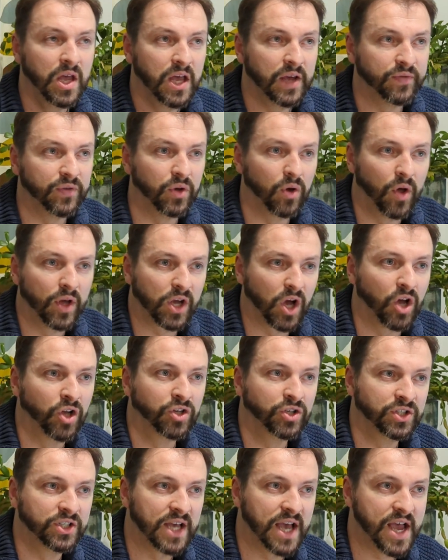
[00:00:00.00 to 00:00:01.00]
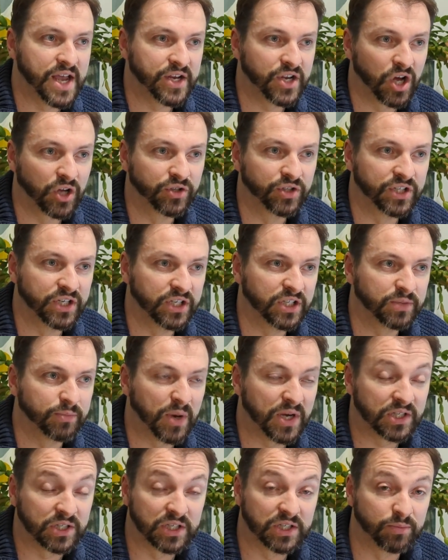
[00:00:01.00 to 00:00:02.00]
if you like, undead hunting
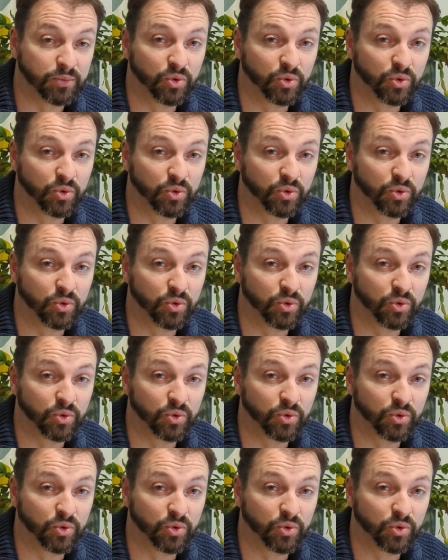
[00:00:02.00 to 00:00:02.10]
specialists,